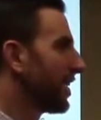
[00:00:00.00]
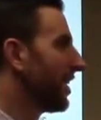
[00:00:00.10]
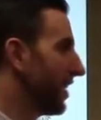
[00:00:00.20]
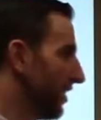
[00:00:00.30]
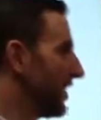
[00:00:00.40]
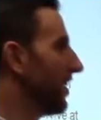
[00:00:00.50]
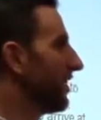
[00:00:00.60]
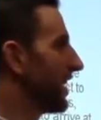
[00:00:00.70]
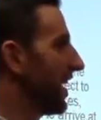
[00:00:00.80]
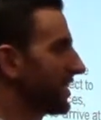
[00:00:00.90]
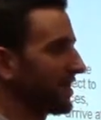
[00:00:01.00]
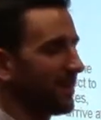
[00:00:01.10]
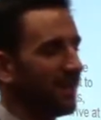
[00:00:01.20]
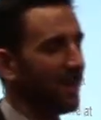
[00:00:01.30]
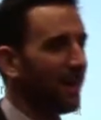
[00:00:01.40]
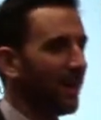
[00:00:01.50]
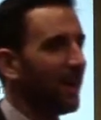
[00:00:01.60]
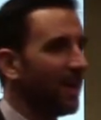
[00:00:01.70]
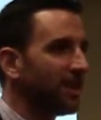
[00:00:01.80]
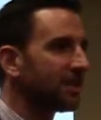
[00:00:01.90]
Hear, hear, yes.
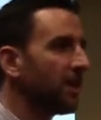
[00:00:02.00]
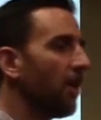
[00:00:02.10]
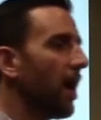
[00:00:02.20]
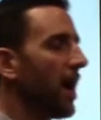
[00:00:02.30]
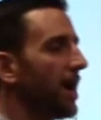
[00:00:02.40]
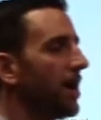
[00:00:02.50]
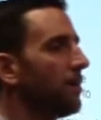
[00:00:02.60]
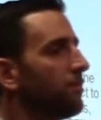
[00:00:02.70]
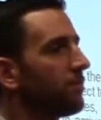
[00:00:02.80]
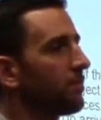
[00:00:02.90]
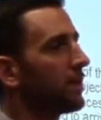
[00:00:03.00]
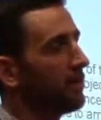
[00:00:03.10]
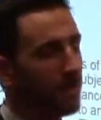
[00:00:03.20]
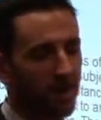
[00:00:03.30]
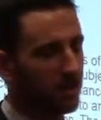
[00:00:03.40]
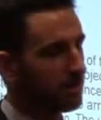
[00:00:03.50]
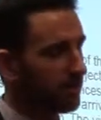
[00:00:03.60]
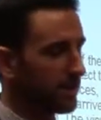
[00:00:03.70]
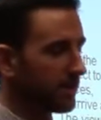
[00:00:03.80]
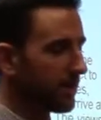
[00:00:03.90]
So I have a lot of good
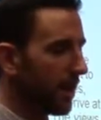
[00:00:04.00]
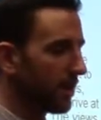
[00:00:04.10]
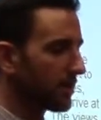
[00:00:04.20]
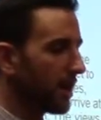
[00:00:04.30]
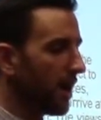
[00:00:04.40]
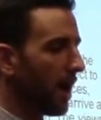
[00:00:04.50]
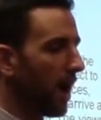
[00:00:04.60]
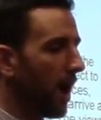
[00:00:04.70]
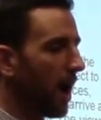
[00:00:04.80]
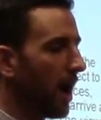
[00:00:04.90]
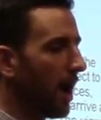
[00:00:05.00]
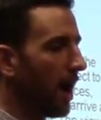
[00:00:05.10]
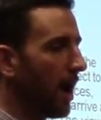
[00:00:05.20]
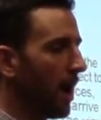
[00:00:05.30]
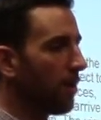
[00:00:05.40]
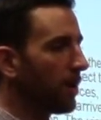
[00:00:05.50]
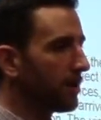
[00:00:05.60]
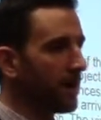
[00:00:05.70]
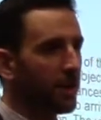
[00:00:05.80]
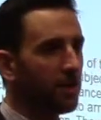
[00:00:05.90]
friends at the IRS. I want
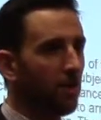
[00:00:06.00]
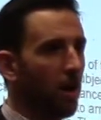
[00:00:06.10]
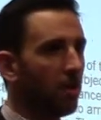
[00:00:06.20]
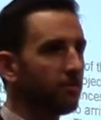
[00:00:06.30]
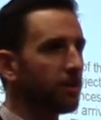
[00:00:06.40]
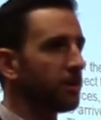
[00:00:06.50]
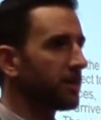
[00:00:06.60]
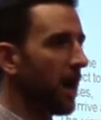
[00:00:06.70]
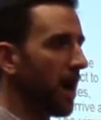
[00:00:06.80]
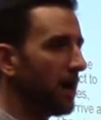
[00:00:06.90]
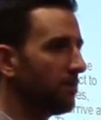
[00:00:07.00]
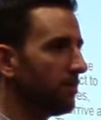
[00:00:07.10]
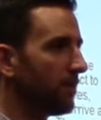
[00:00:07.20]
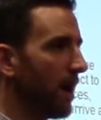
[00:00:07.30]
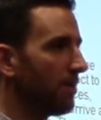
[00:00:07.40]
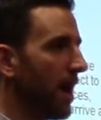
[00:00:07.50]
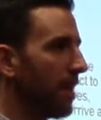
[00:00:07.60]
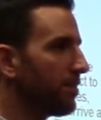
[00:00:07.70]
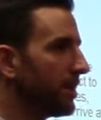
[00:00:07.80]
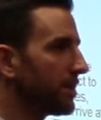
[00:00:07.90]
to thank you all for your time. I'm
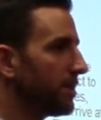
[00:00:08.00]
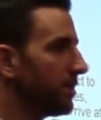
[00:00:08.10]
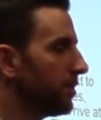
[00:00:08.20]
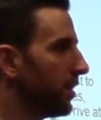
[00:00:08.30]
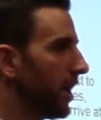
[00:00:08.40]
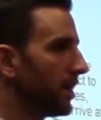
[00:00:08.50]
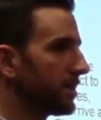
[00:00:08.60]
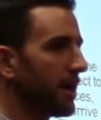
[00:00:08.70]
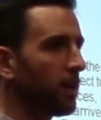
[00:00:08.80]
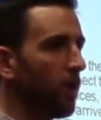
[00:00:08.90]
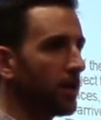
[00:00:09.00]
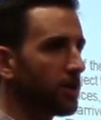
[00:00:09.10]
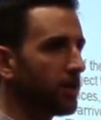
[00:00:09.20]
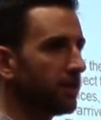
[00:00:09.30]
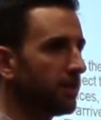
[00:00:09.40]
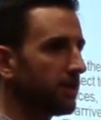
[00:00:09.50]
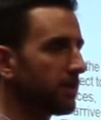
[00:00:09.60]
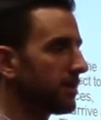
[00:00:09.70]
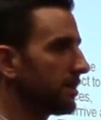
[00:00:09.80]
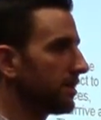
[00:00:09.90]
happy to take
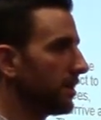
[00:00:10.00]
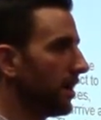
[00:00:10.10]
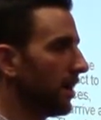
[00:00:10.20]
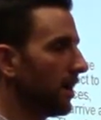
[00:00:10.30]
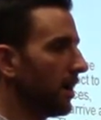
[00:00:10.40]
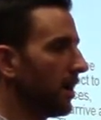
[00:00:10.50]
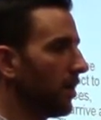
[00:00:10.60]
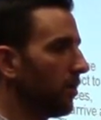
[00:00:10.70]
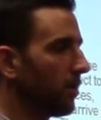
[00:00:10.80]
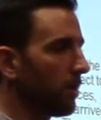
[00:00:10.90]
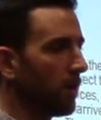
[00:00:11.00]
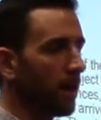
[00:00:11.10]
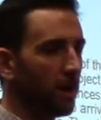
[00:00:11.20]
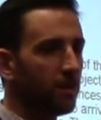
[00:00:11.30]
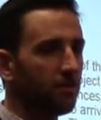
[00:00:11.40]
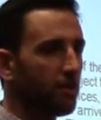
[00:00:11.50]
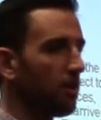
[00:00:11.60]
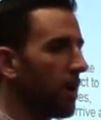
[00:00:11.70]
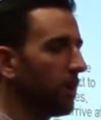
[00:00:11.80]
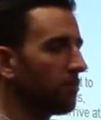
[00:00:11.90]
questions, or if
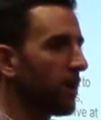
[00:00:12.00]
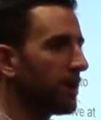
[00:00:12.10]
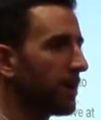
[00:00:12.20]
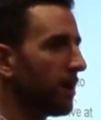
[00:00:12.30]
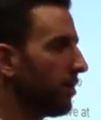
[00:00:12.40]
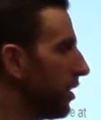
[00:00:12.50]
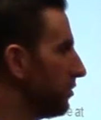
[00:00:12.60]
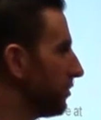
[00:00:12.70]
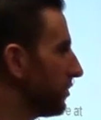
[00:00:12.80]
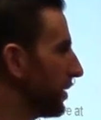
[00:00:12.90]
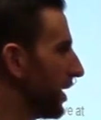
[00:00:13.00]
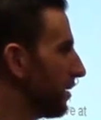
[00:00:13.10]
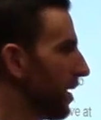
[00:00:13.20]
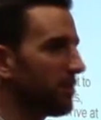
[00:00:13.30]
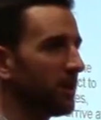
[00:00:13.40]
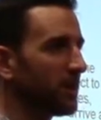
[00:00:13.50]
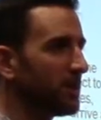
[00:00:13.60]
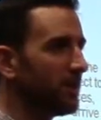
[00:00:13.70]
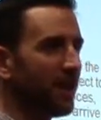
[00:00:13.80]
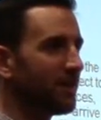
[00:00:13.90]
you're all ready to go home, then I'm happy to let you
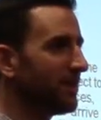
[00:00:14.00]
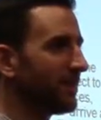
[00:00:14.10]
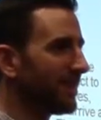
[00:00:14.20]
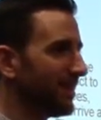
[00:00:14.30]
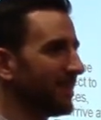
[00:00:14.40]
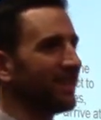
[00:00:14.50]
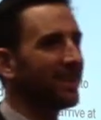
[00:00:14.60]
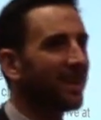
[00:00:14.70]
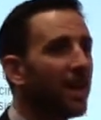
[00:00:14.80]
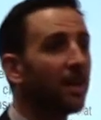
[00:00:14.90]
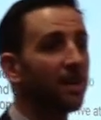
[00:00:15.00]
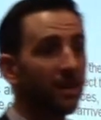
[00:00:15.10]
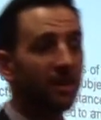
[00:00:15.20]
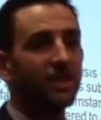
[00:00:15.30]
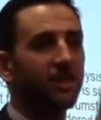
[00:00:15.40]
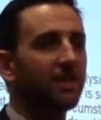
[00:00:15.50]
do that too. Question?